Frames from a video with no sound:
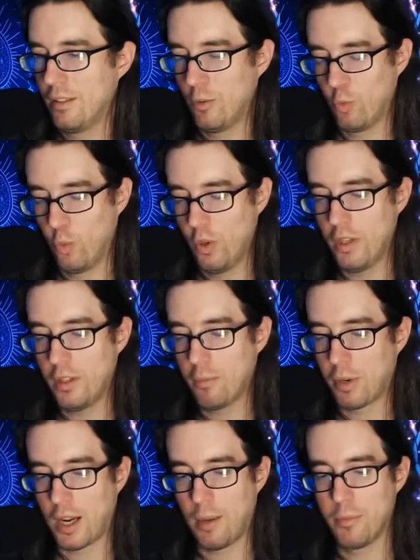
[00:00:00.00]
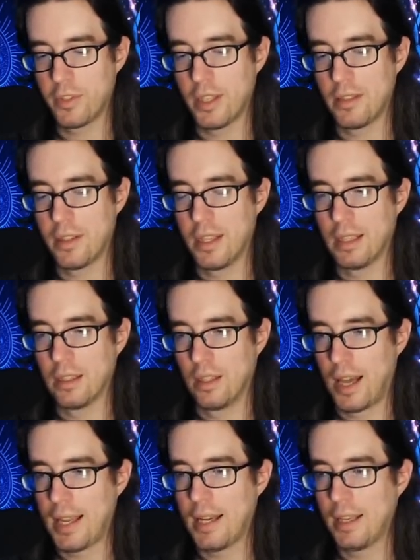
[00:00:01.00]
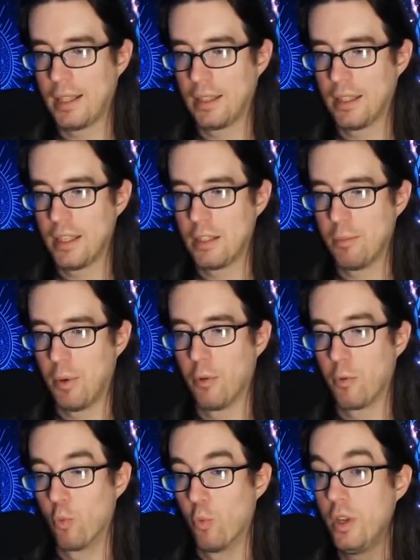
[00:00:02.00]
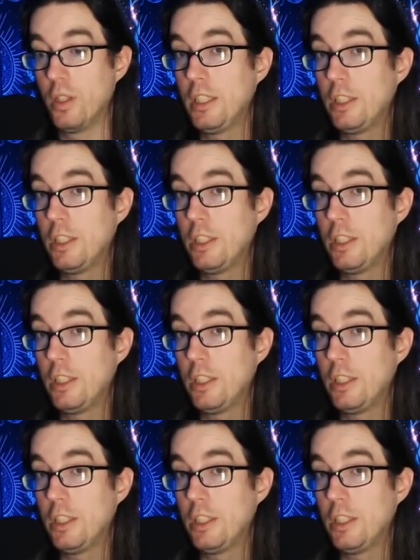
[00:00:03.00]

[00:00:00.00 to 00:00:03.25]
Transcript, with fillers: one of the problems is the lighting is both really